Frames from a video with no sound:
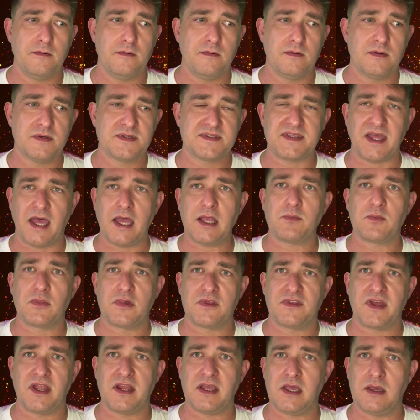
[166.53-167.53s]
statement
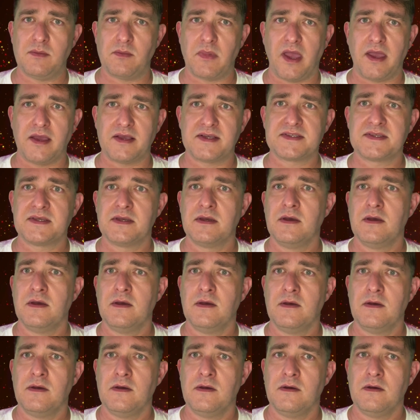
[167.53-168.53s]
that he makes.
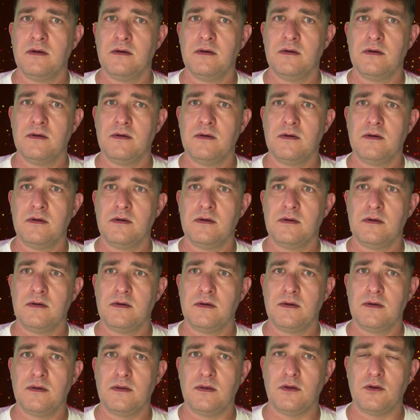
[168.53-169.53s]

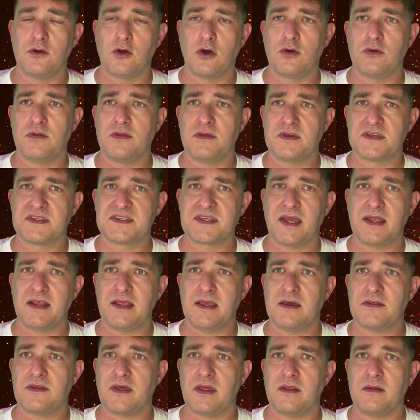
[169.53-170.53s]
You know, this
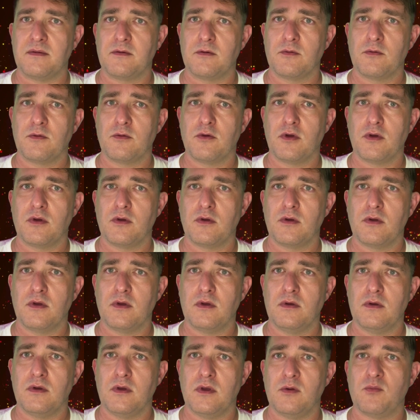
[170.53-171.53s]
idea that
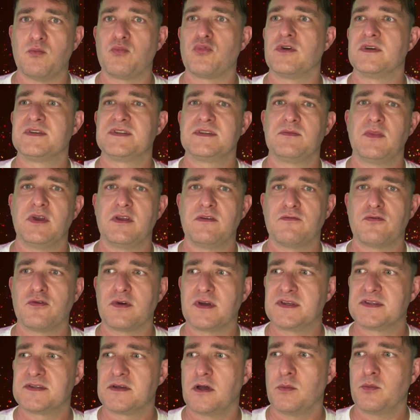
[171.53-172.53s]
imprisonment, for
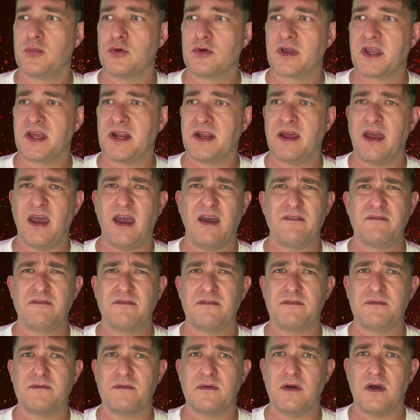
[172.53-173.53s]
example, can
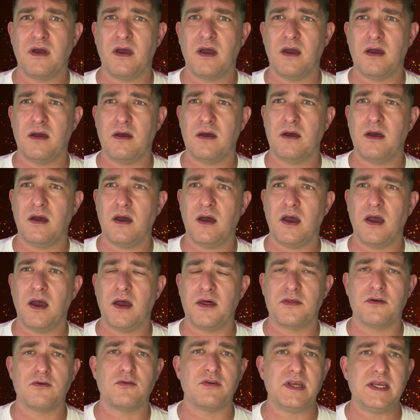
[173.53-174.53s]
have
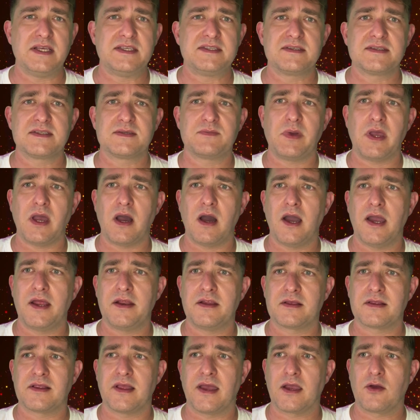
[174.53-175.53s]
other reasons behind
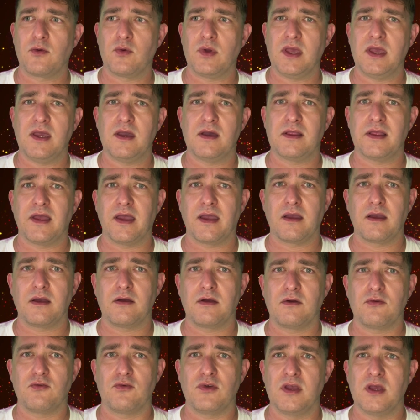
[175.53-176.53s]
it, like we hear, like
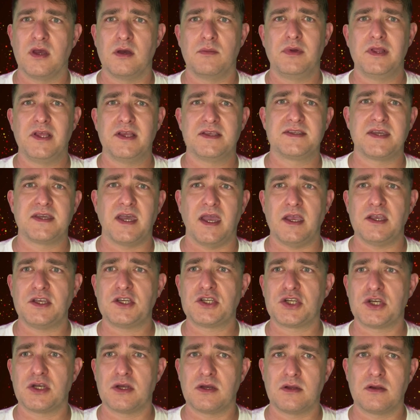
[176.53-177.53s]

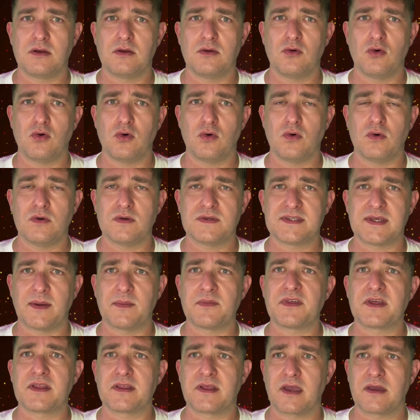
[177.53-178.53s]
rehabilitation or
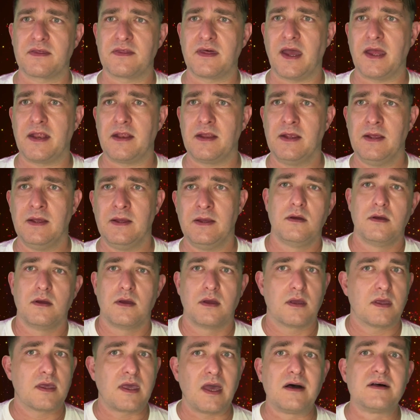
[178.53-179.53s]
something like that.
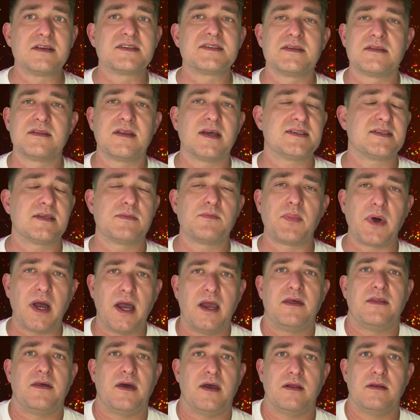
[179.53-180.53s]
Kelsen doesn't buy
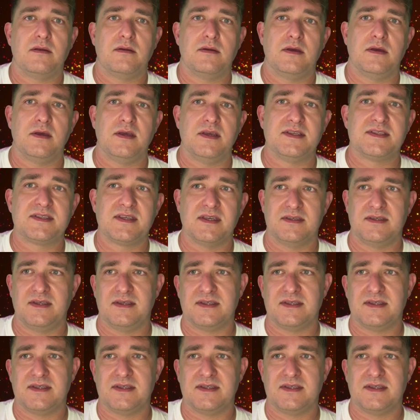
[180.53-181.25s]
that. He says it